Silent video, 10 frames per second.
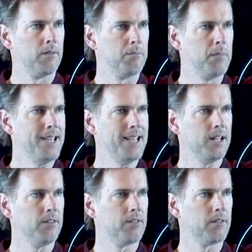
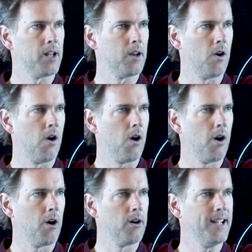means that
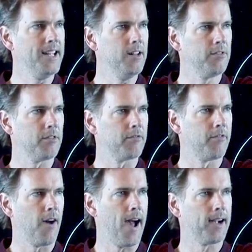r is, in
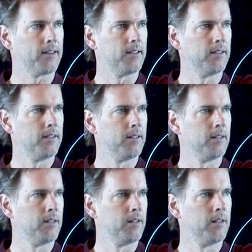fact,
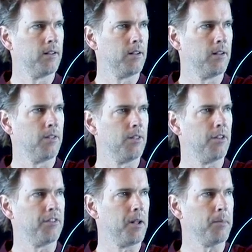
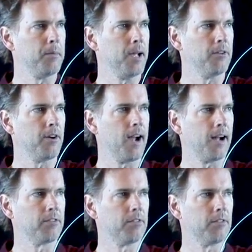the semi-major
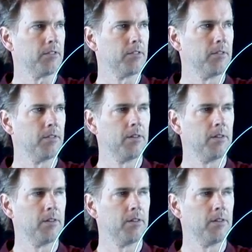axis.